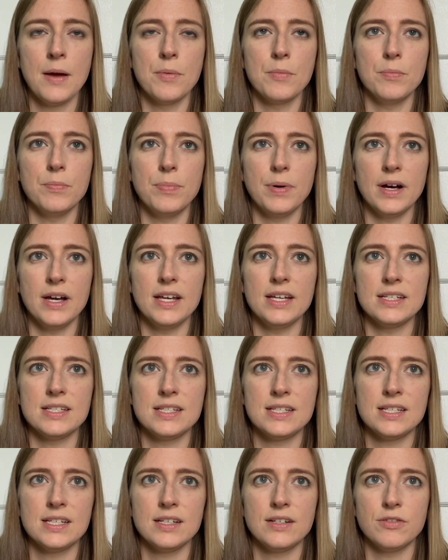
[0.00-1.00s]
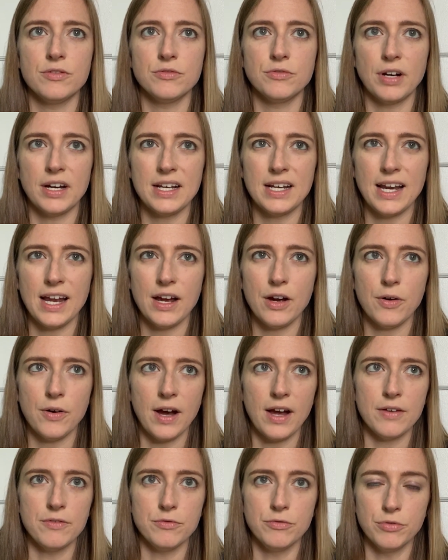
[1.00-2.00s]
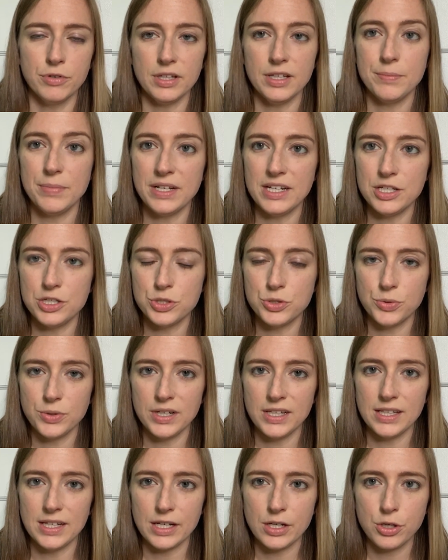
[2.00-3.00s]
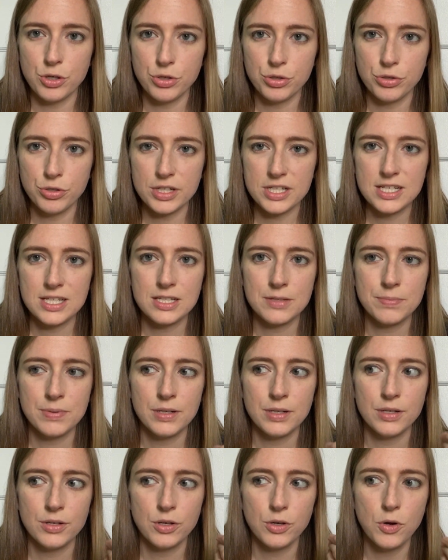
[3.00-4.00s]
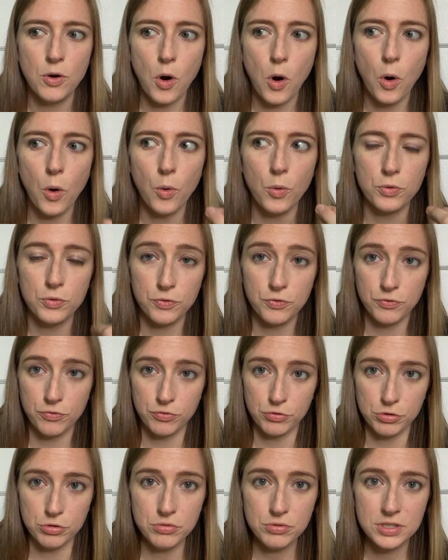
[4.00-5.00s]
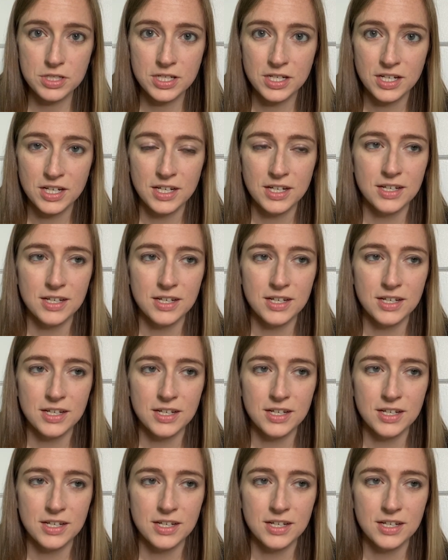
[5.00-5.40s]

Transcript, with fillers: but right now I've really been enjoying like crisp, cold fruit,